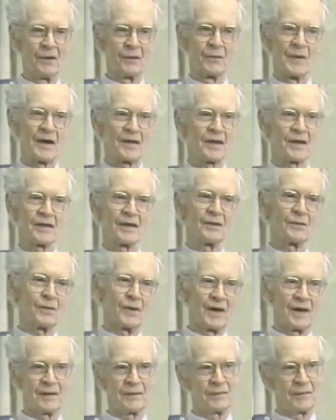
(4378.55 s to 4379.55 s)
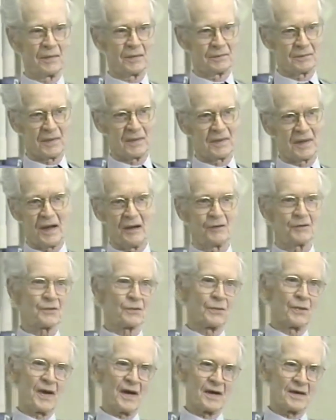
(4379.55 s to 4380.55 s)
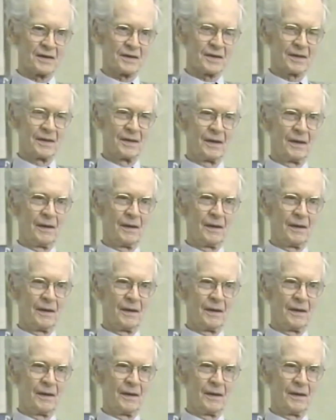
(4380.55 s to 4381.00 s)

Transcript: rather than white than house white.